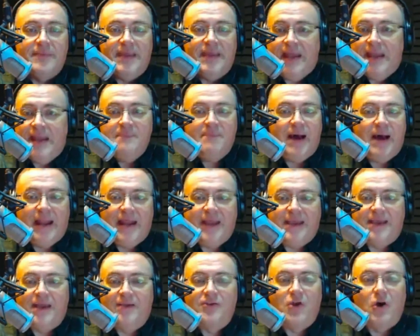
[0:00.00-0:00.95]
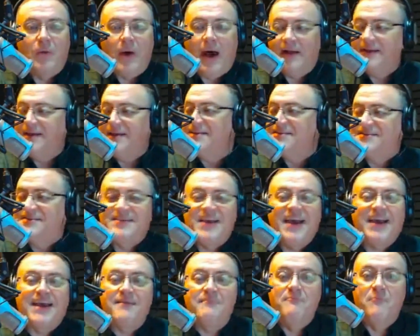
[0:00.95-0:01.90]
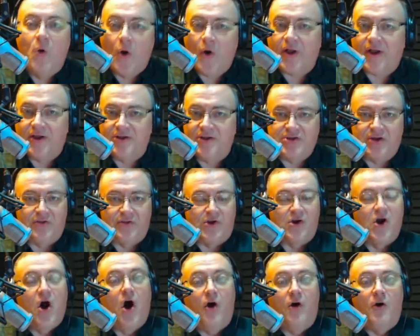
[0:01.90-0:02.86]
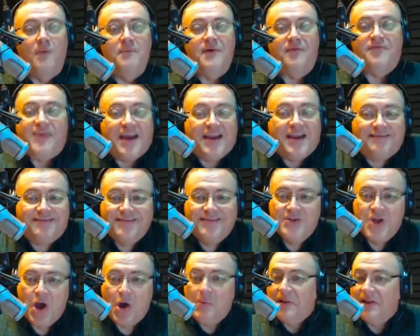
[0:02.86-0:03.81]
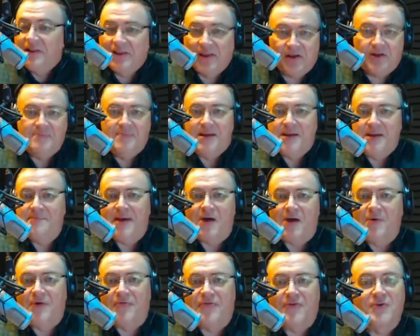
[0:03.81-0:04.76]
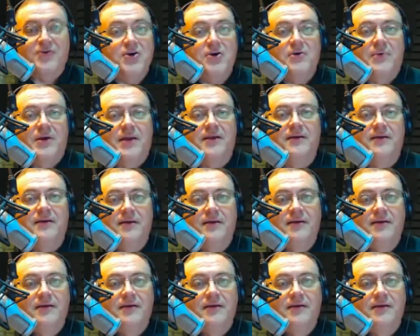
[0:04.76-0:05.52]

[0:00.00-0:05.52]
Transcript: Anybody can go out and get a second mortgage on their home if they know a little bit about what they're doing